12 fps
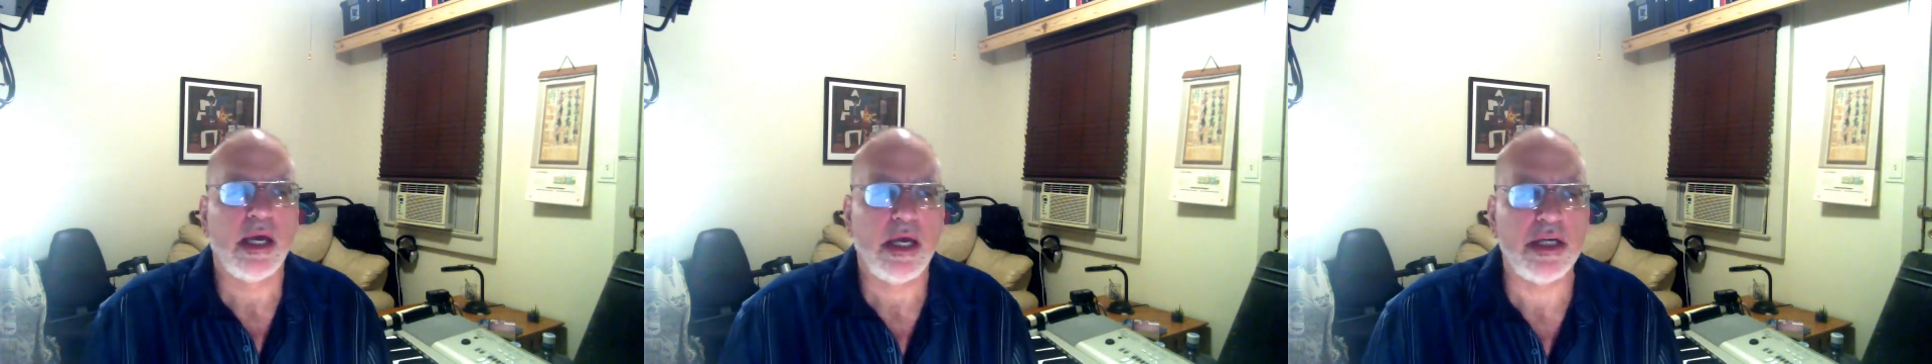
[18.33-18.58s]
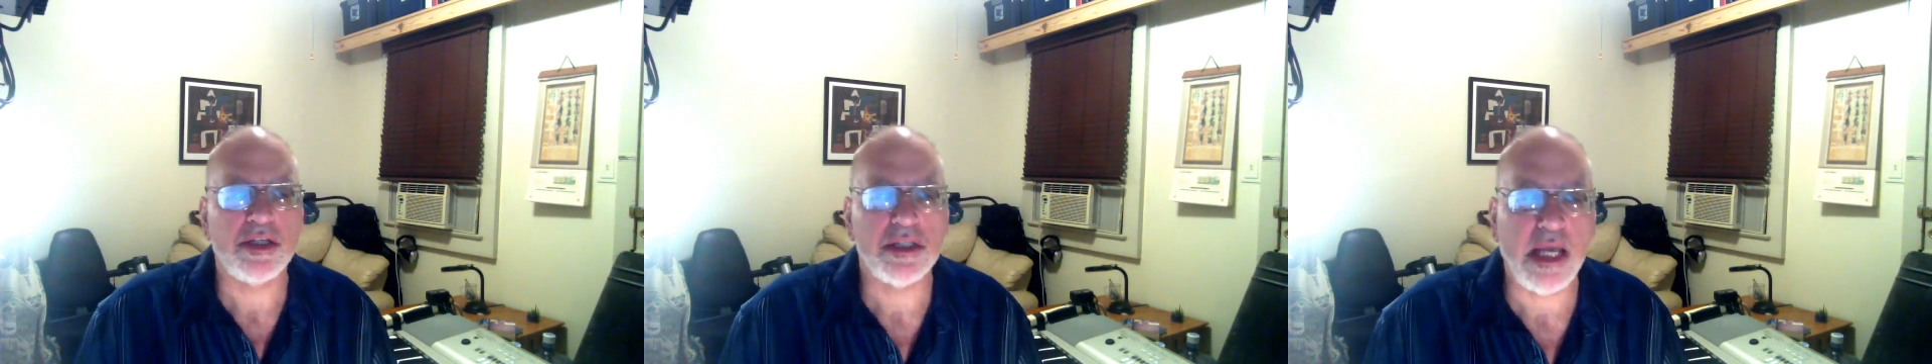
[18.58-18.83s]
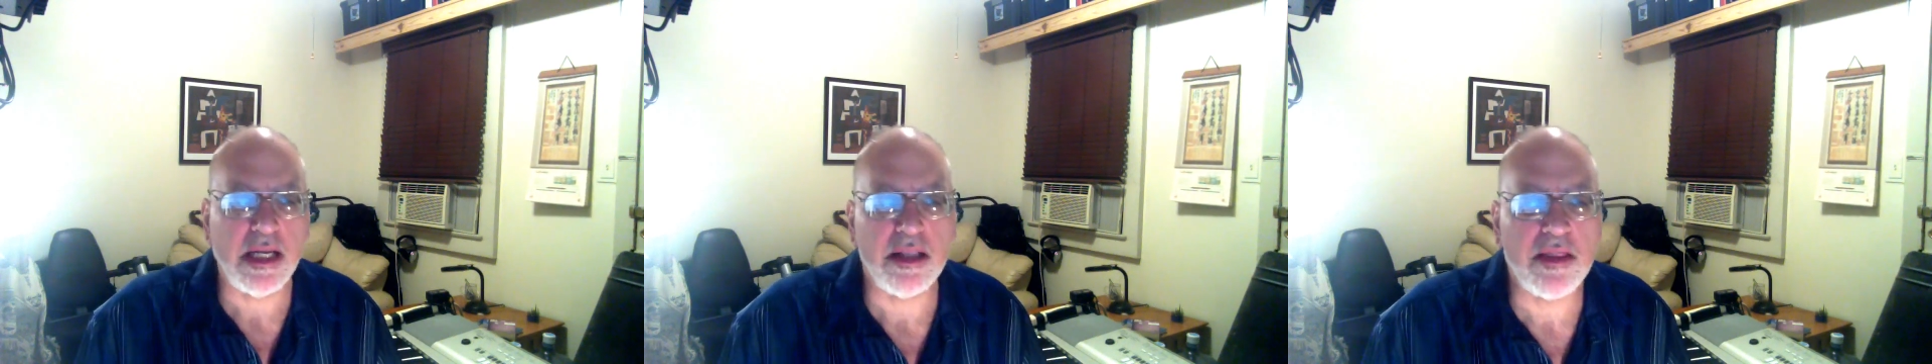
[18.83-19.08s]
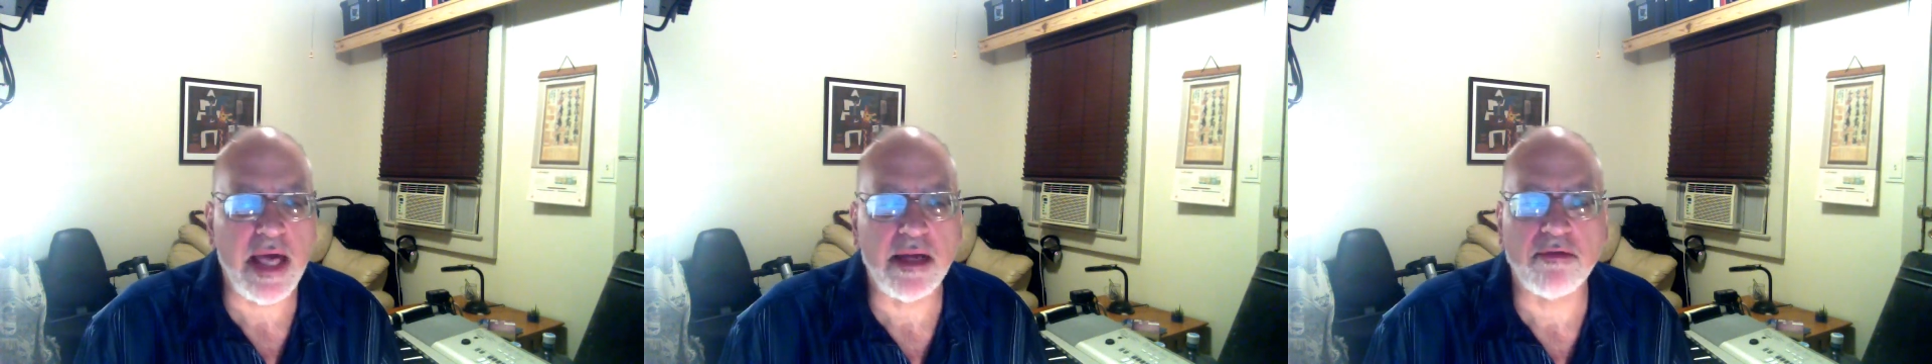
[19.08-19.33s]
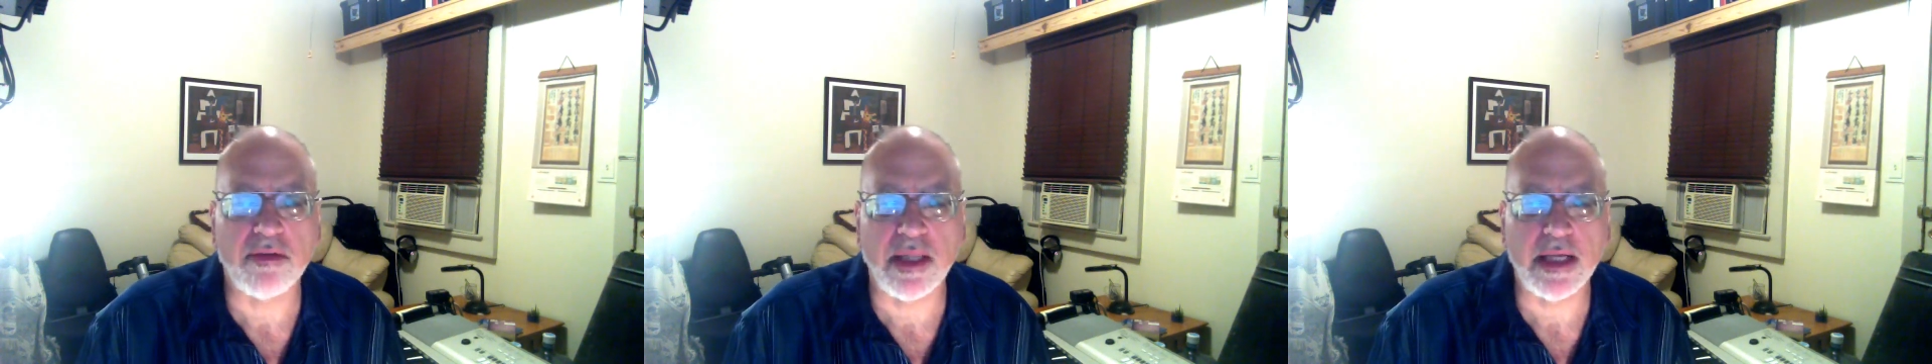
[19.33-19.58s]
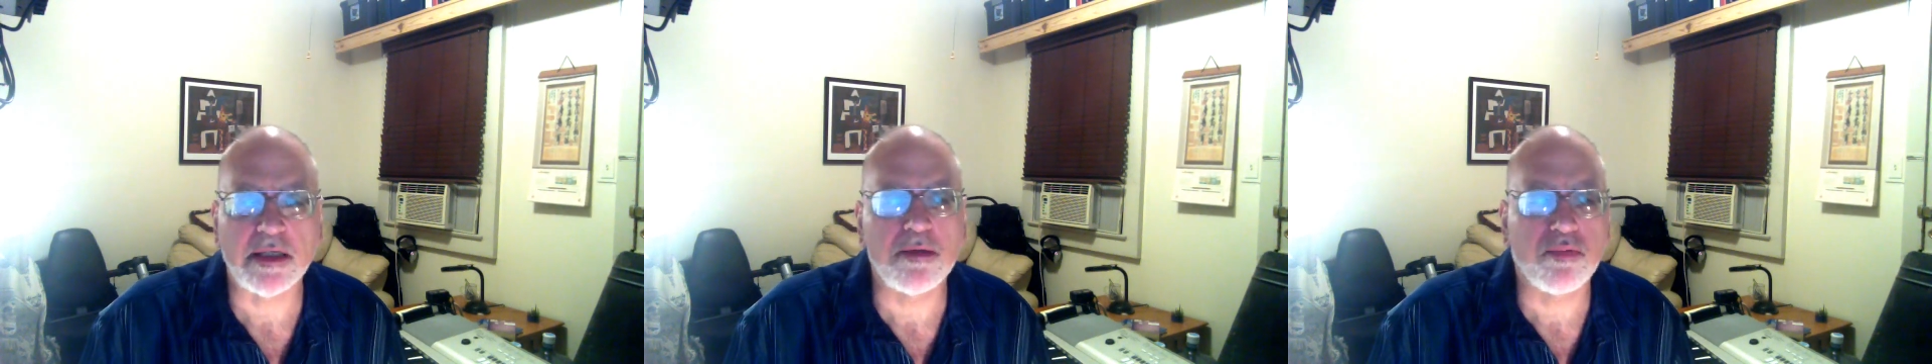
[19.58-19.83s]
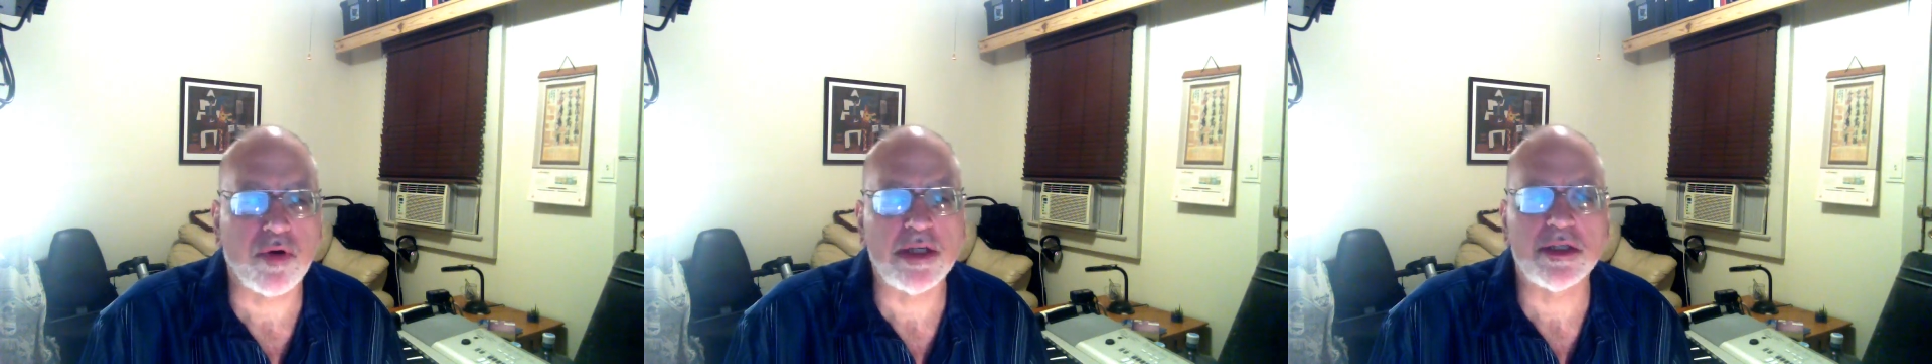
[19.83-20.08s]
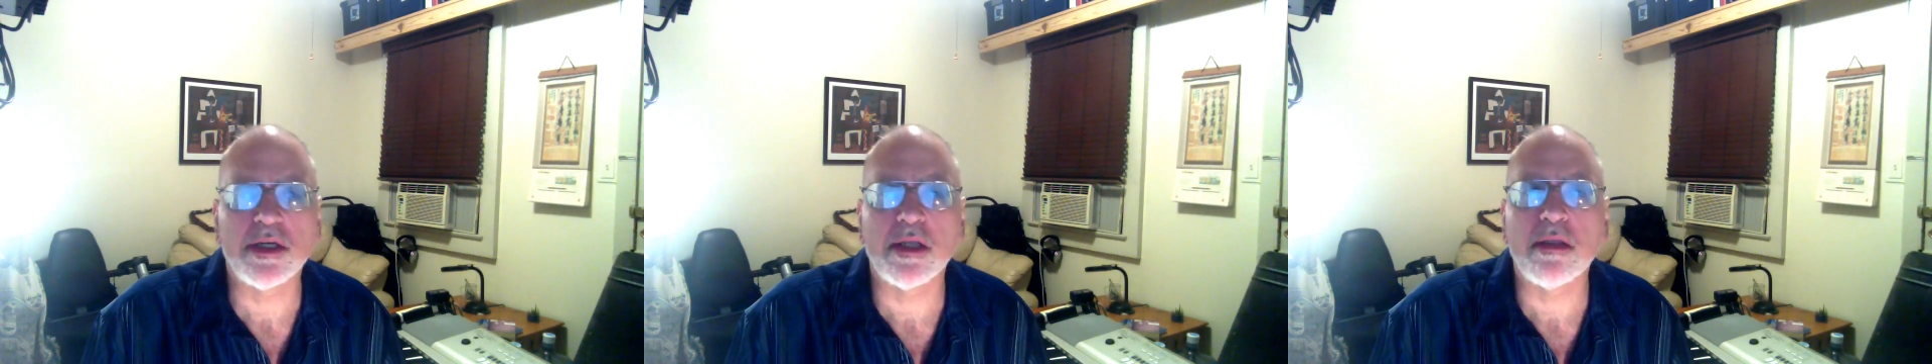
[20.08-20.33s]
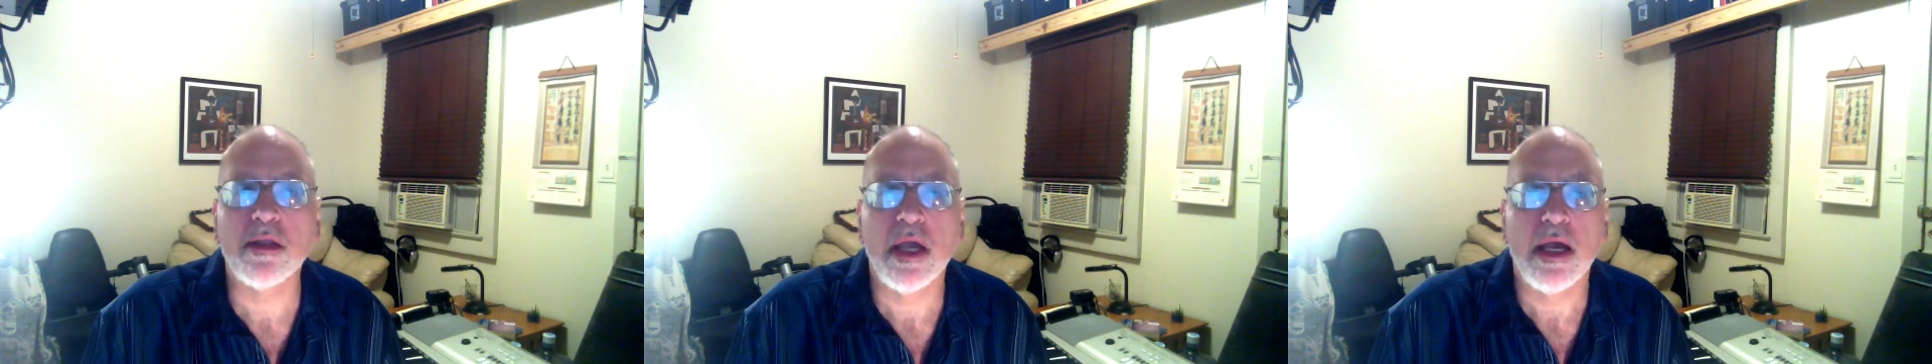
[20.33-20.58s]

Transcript: He stated that if elected president,